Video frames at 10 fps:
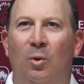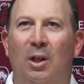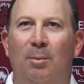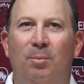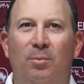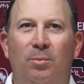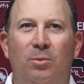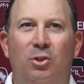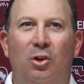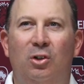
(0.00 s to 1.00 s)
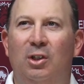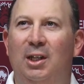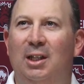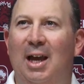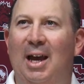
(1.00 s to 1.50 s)
Well, I'm certainly
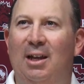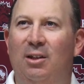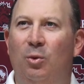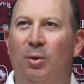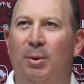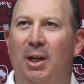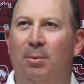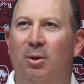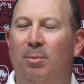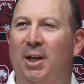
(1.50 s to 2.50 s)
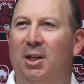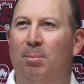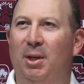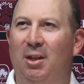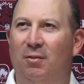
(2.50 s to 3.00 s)
glad that we've been able to make a
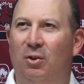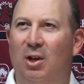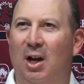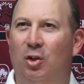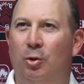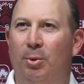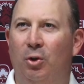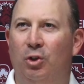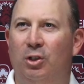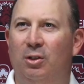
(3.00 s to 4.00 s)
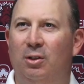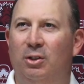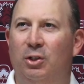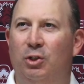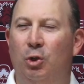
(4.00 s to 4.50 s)
meaningful contribution
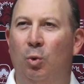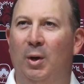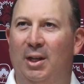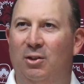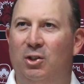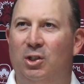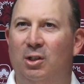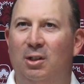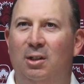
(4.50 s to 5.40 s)
to two wins.